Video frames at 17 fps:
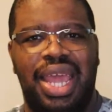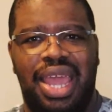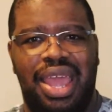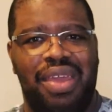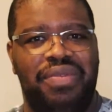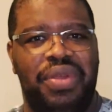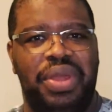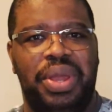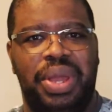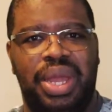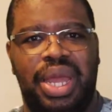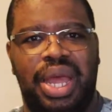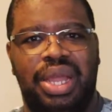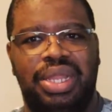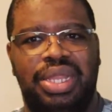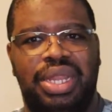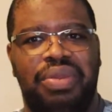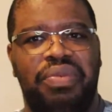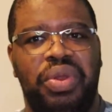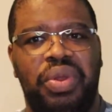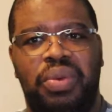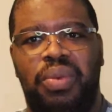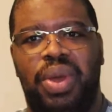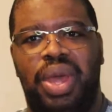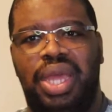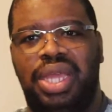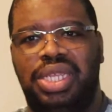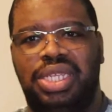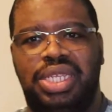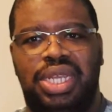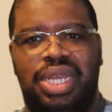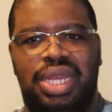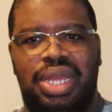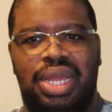and figuring out different ways
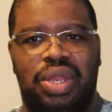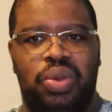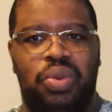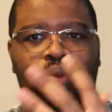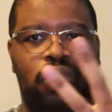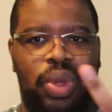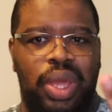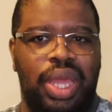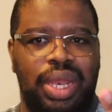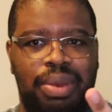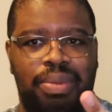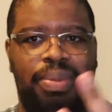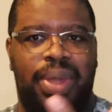she can win,